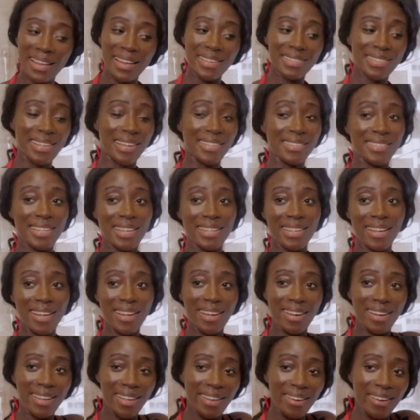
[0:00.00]
As I said
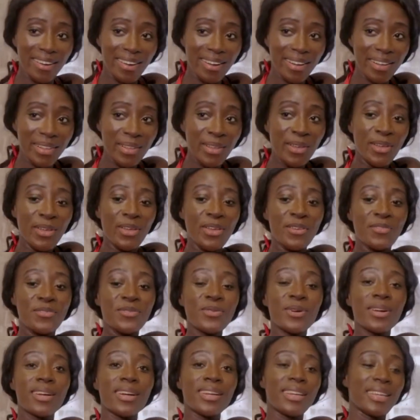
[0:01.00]
earlier, if
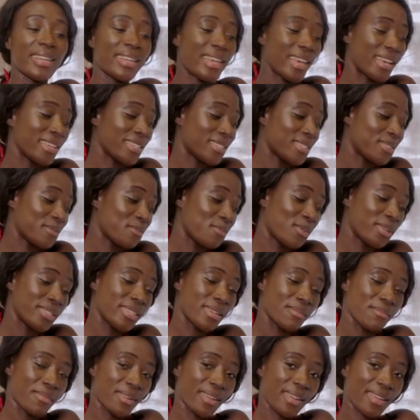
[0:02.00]
you can guess
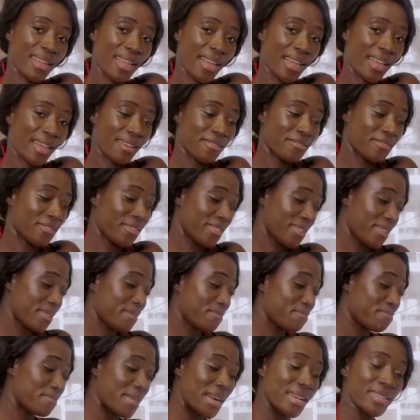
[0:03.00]
what I'm gonna have
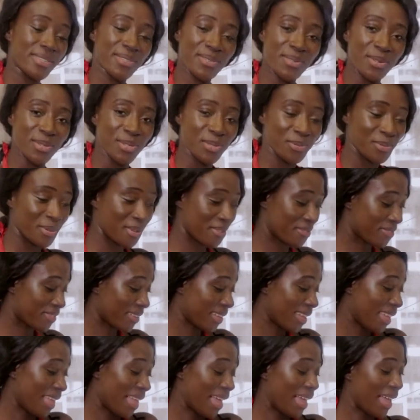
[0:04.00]
my sauce with,
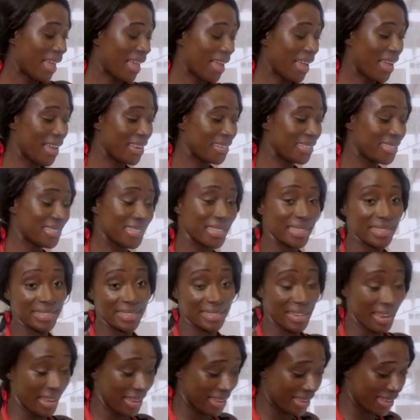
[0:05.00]
and
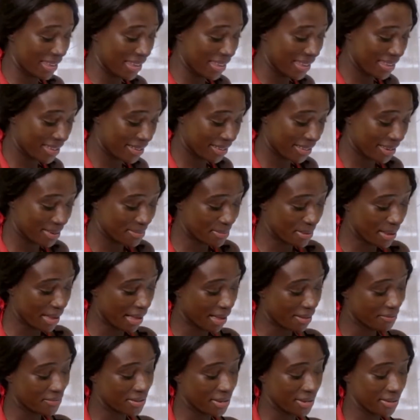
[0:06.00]
today I'm gonna be
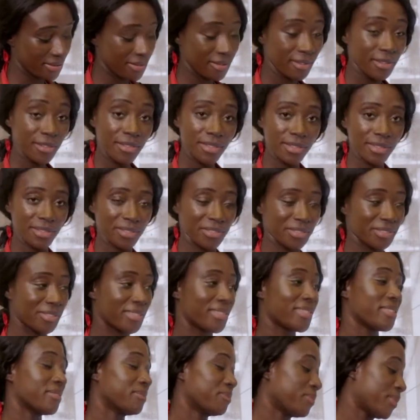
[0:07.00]
having
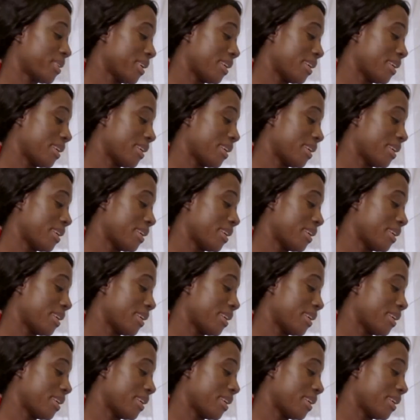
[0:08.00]
couscous.